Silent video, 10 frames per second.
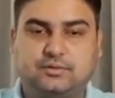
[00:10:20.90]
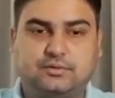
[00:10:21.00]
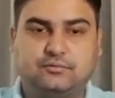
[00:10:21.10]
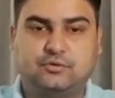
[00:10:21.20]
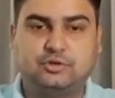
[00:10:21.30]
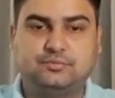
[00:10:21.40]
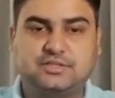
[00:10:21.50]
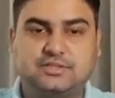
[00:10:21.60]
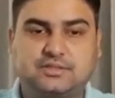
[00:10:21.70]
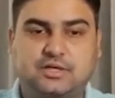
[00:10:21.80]
volume
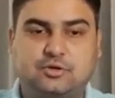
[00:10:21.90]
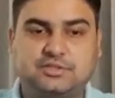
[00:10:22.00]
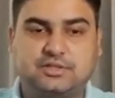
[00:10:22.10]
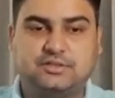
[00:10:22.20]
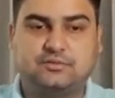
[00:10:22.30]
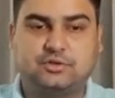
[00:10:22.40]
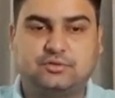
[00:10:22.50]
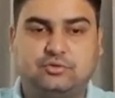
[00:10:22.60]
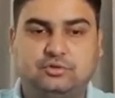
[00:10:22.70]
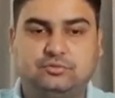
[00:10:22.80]
is how much?
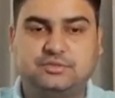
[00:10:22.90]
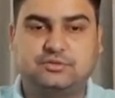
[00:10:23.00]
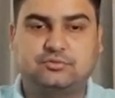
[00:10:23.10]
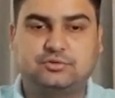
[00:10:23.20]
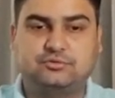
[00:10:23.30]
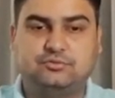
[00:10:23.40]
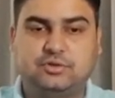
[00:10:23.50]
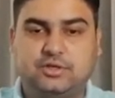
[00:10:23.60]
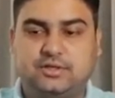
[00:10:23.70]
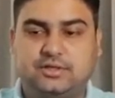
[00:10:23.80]
Underwater volume is equals to
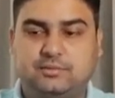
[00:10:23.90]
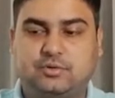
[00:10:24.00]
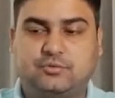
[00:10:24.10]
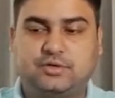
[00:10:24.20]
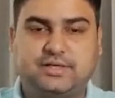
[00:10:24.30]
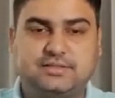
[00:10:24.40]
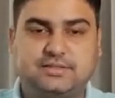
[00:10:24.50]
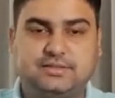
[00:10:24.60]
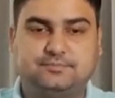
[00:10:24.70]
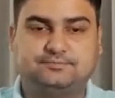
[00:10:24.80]
W upon
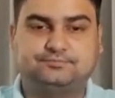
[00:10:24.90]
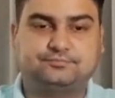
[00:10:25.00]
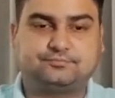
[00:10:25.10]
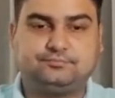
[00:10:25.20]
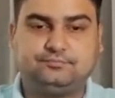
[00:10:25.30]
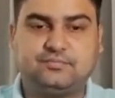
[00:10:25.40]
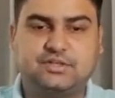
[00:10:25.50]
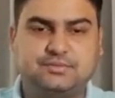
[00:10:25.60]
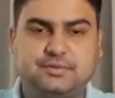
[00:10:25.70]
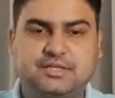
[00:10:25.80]
density,
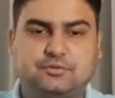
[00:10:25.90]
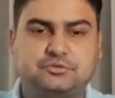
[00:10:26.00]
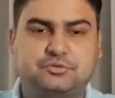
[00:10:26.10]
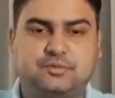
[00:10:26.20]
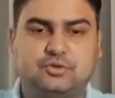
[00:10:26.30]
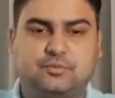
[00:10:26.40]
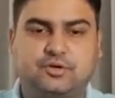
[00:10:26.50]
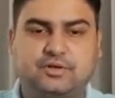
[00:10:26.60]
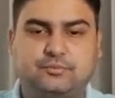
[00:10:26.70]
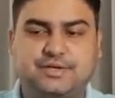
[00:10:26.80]
which will be equals to W
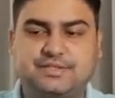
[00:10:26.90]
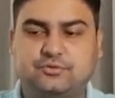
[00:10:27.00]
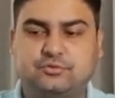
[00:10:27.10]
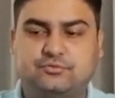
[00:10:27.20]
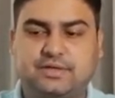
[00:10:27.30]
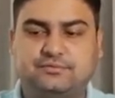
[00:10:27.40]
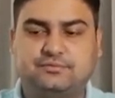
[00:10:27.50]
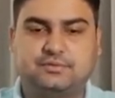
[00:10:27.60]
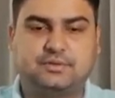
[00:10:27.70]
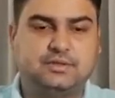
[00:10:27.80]
upon 1.025.
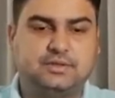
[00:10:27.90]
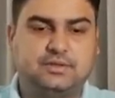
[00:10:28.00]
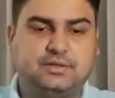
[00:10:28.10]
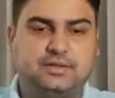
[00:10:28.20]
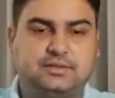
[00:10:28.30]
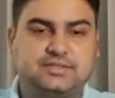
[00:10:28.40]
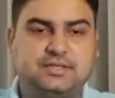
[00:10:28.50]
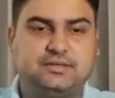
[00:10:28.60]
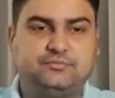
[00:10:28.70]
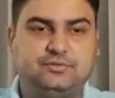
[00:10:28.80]
And
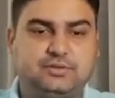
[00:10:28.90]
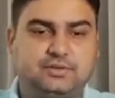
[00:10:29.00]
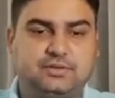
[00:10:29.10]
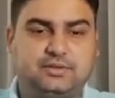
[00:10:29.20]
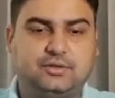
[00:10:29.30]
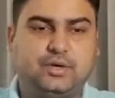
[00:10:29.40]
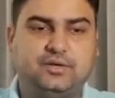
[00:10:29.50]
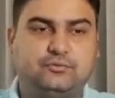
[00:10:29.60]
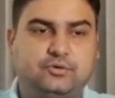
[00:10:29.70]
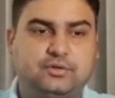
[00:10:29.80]
same we will
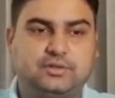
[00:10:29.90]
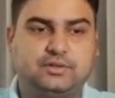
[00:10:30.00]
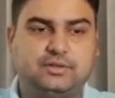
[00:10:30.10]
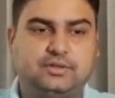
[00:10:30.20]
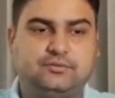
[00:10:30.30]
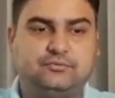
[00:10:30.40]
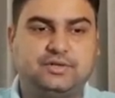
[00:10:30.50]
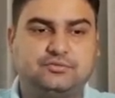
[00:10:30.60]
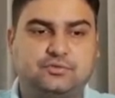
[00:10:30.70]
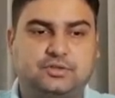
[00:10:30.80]
equate for in
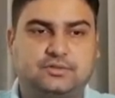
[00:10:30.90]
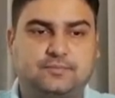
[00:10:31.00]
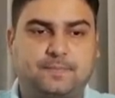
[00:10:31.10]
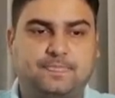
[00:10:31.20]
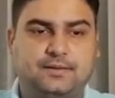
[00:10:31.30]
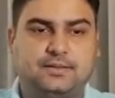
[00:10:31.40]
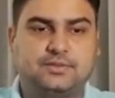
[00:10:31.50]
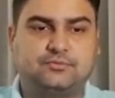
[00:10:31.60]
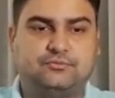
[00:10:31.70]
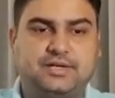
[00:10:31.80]
freshwater.
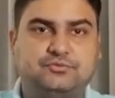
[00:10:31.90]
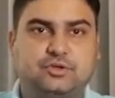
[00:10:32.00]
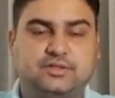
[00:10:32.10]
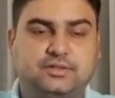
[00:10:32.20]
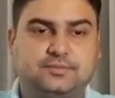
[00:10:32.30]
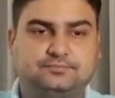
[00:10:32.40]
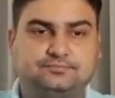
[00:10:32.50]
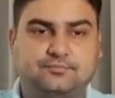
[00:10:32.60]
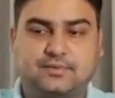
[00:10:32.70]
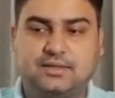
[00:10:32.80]
So freshwater
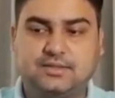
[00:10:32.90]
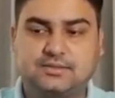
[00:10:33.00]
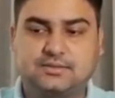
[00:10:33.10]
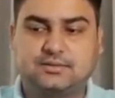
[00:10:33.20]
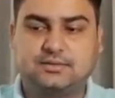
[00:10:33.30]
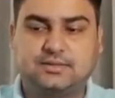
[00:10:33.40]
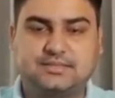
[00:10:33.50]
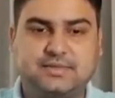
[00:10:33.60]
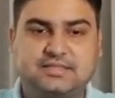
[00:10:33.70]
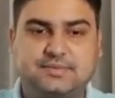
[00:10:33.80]
is
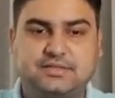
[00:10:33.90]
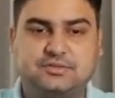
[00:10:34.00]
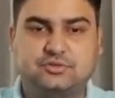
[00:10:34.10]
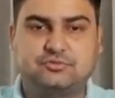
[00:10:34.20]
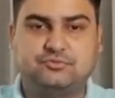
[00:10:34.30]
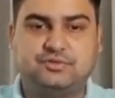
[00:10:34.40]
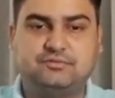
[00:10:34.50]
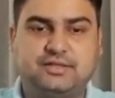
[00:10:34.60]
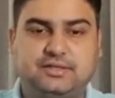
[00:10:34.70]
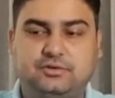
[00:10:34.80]
displacement is equals to
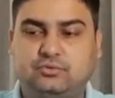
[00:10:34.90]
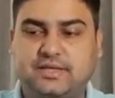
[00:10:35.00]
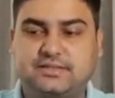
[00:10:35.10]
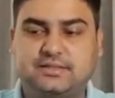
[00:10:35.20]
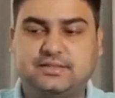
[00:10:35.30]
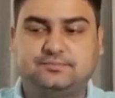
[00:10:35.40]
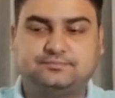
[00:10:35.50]
V1 into density,